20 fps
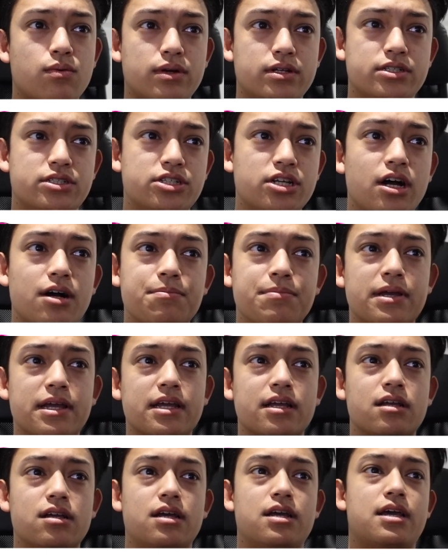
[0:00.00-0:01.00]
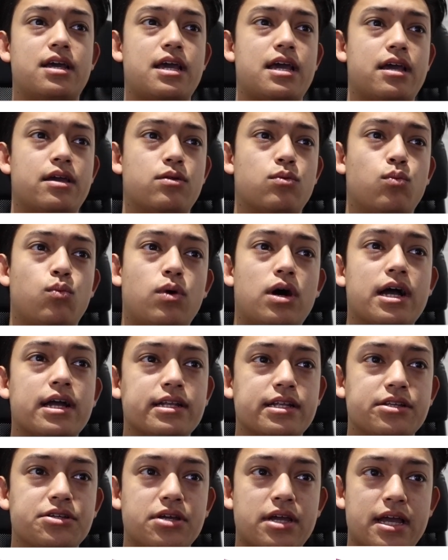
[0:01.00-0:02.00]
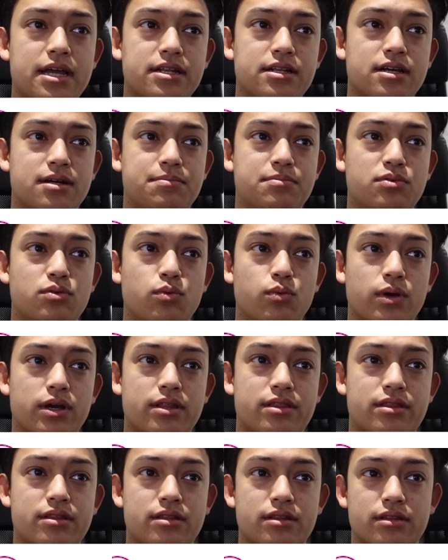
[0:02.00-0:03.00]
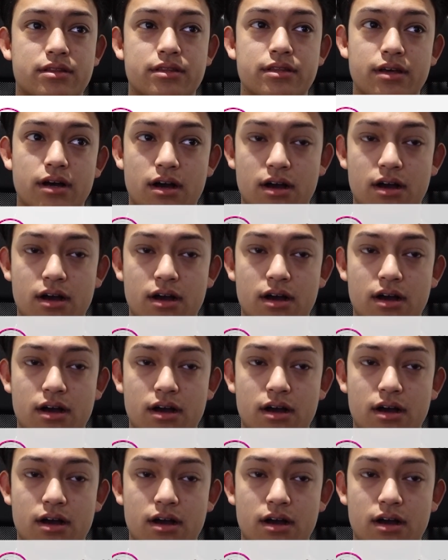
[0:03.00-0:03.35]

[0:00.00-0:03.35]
when shopping and why did you end up with the